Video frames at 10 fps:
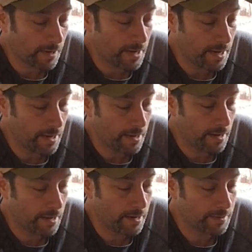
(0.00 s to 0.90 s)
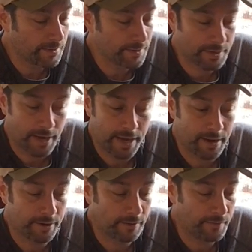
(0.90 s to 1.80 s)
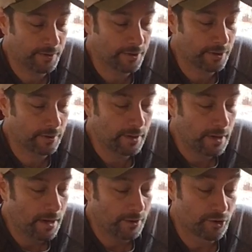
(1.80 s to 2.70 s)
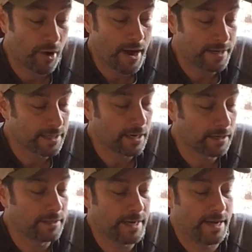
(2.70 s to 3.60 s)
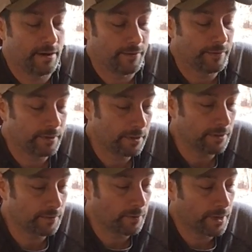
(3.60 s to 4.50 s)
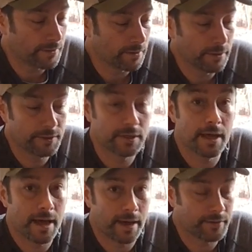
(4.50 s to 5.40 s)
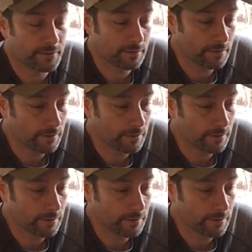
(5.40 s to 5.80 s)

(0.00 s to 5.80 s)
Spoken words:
and 800 fill dry duck down is what it's listed as.